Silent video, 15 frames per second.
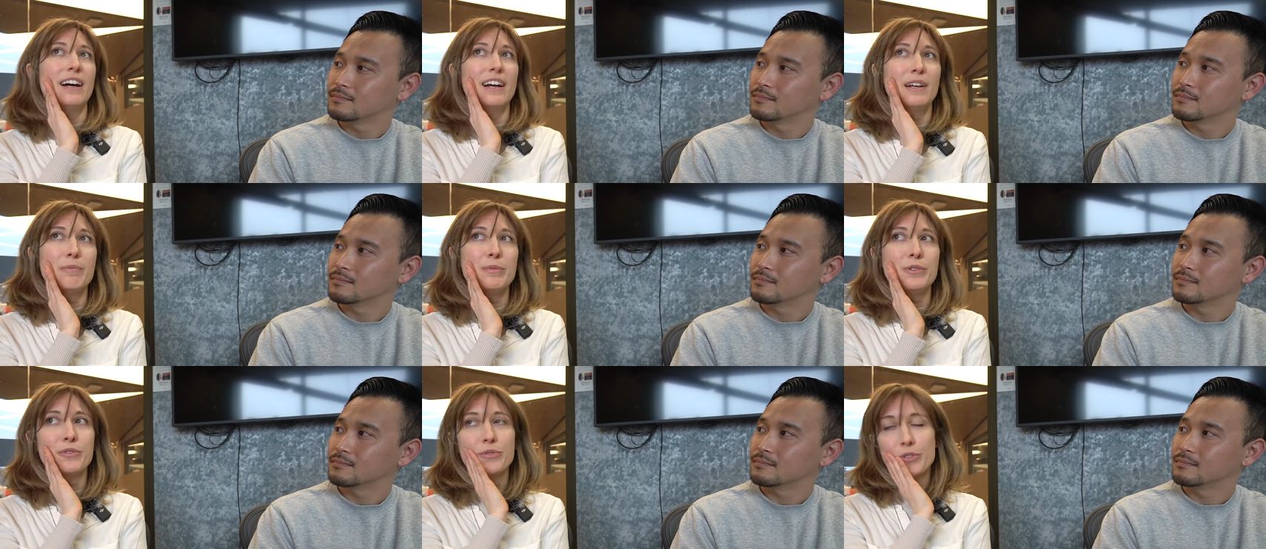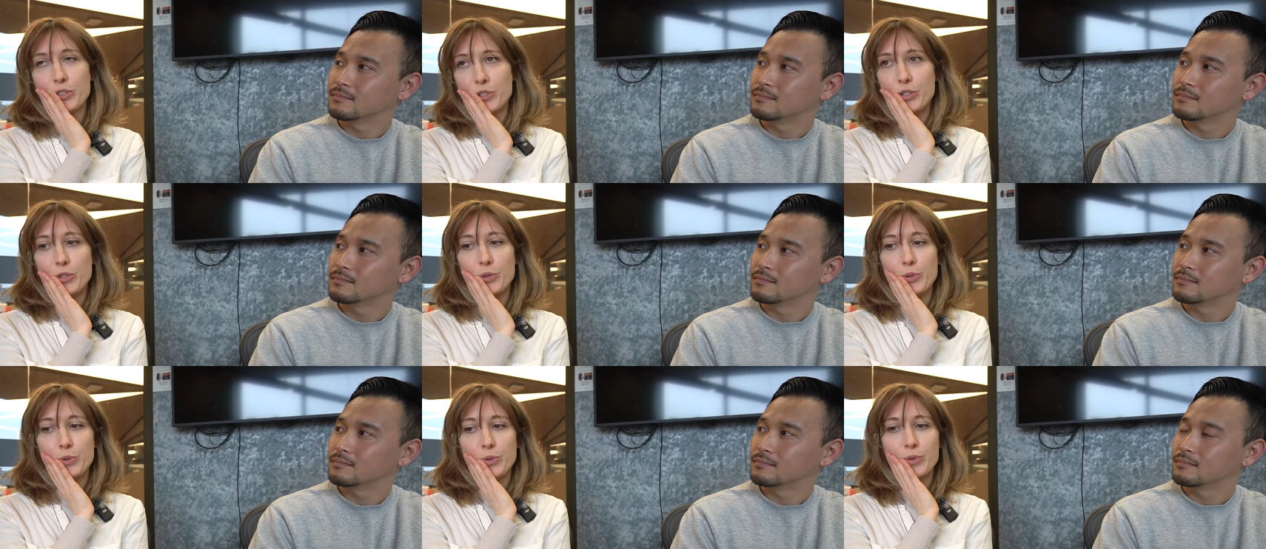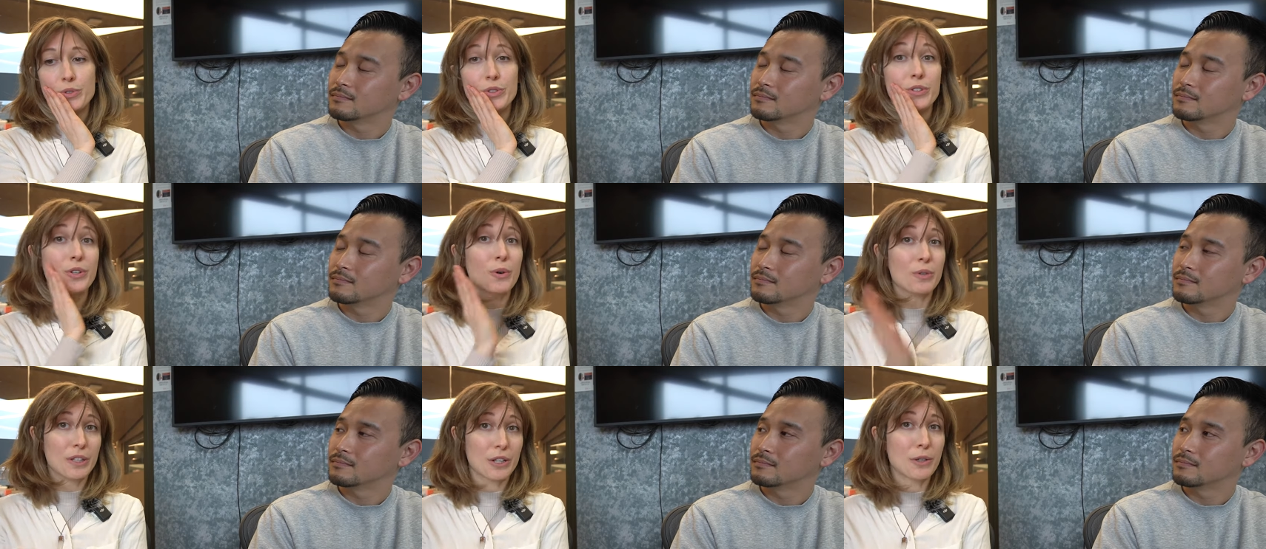Speaker 1: I moved to
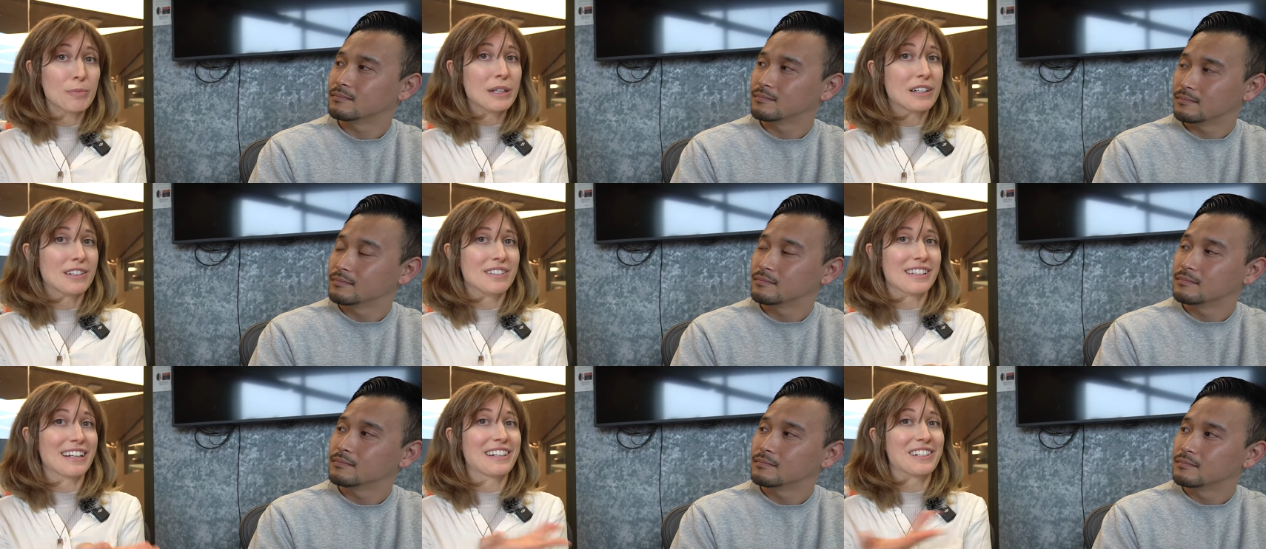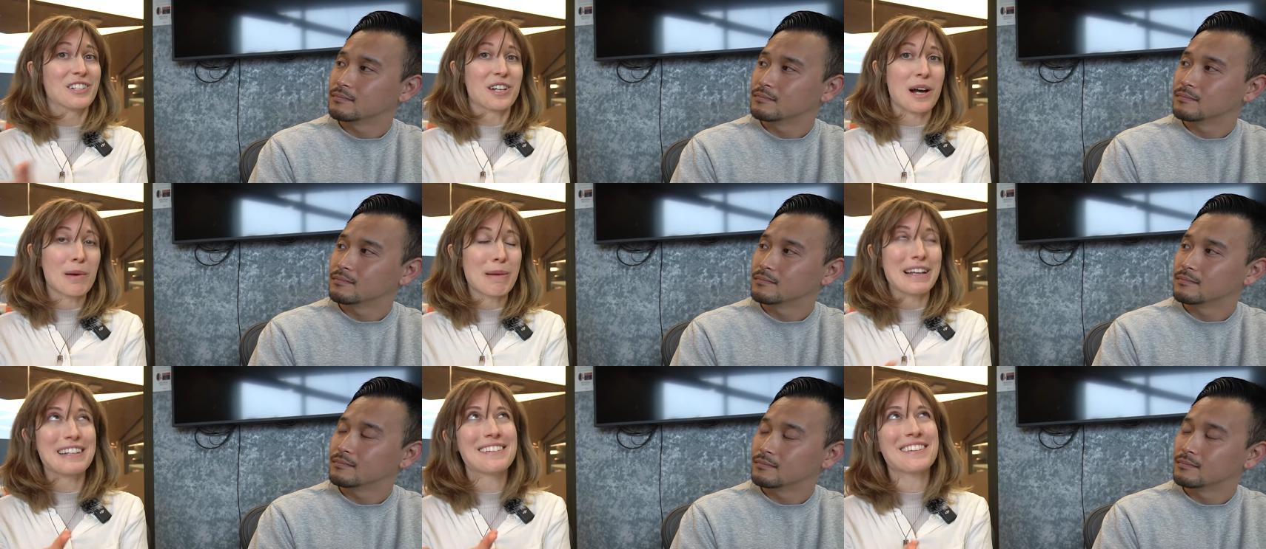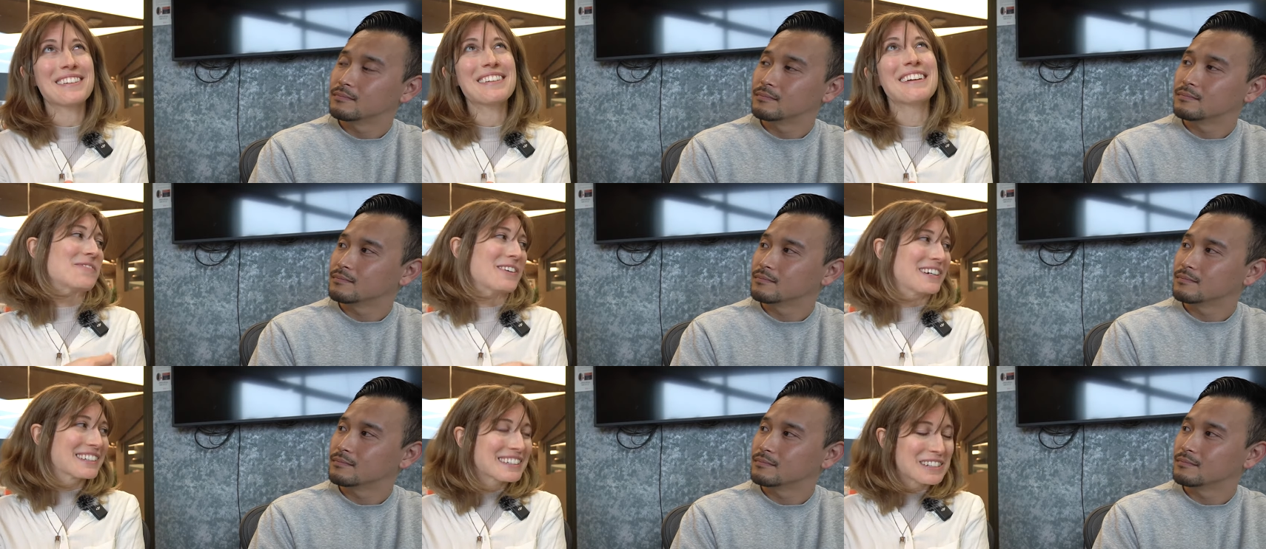Tokyo because I got a job. I
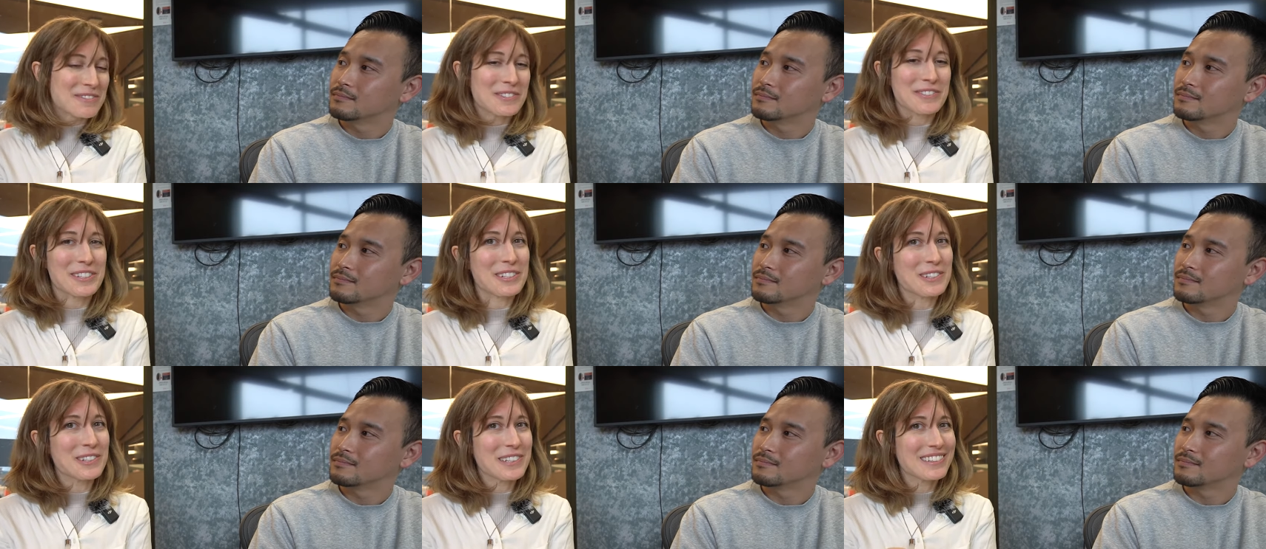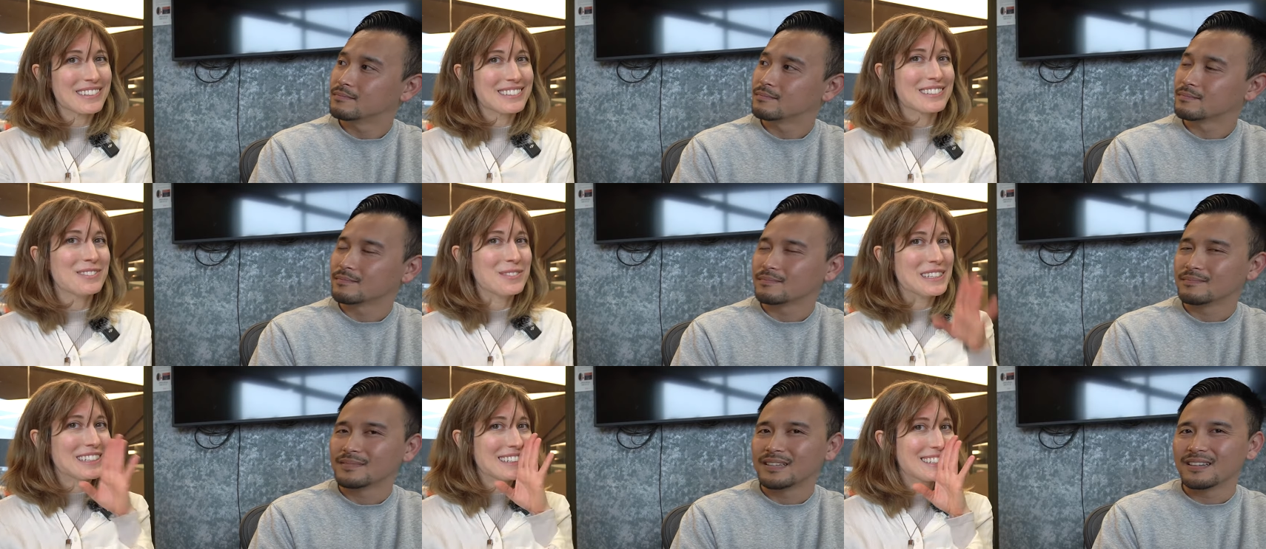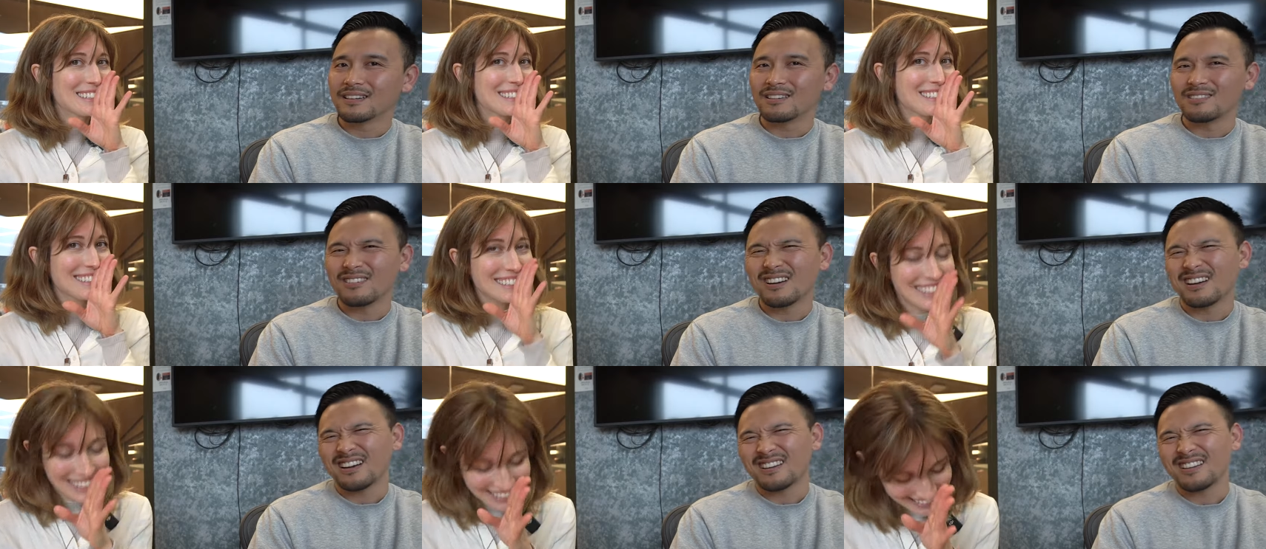didn't want to move to Tokyo to be
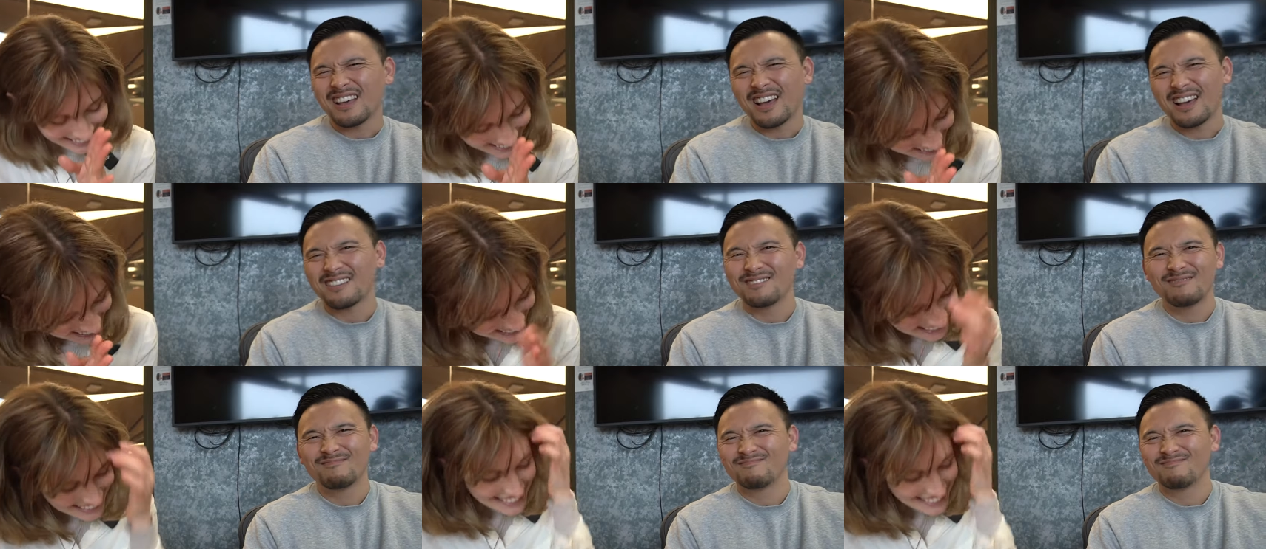honest.